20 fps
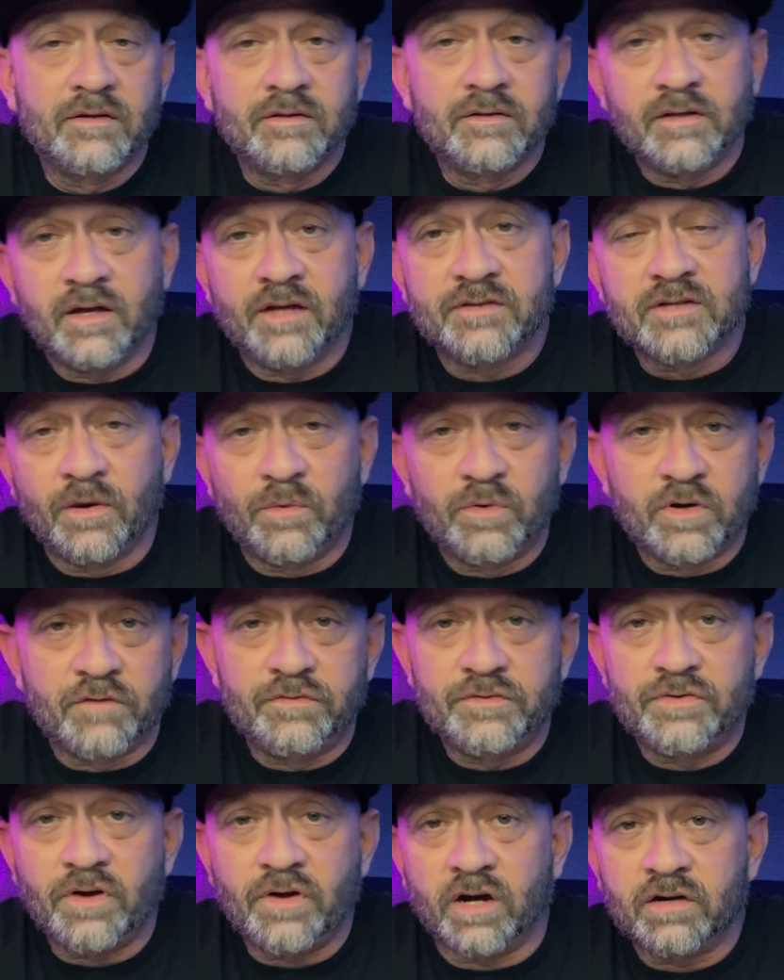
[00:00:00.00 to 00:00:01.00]
That's not what a
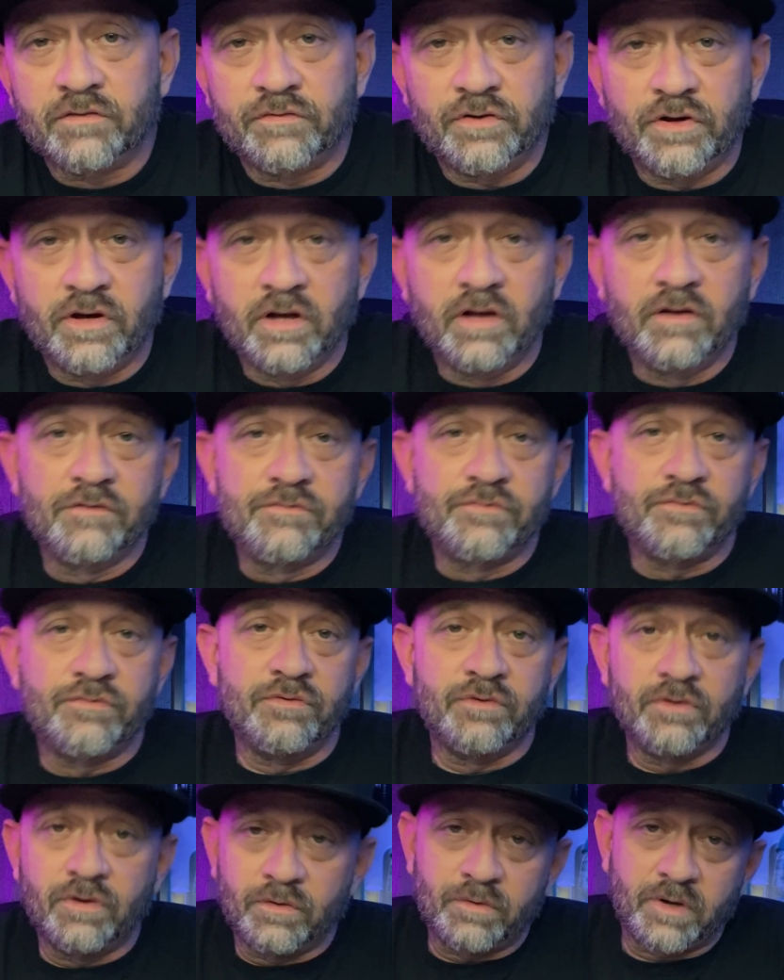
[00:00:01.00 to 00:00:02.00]
photographer does.
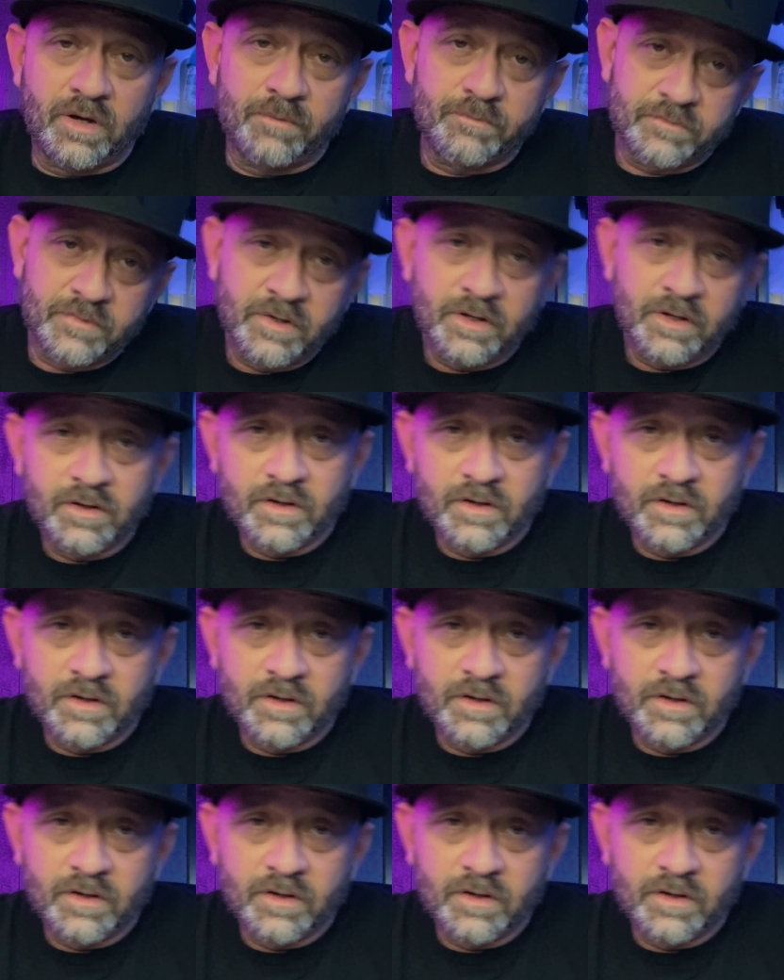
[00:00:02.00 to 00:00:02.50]
You know,